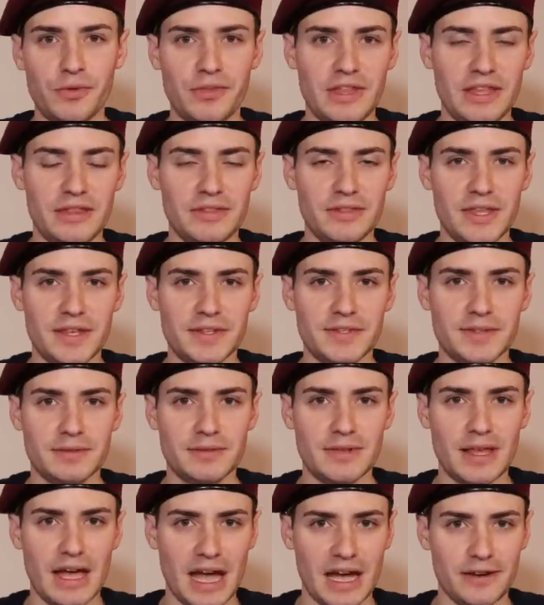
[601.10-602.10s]
within
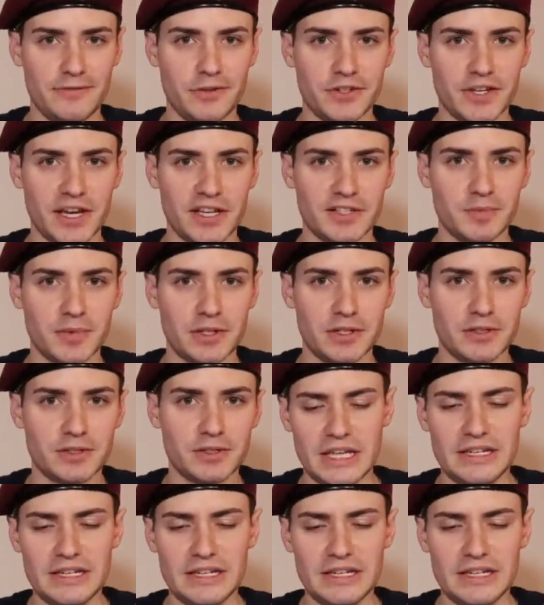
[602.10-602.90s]
this advertisement.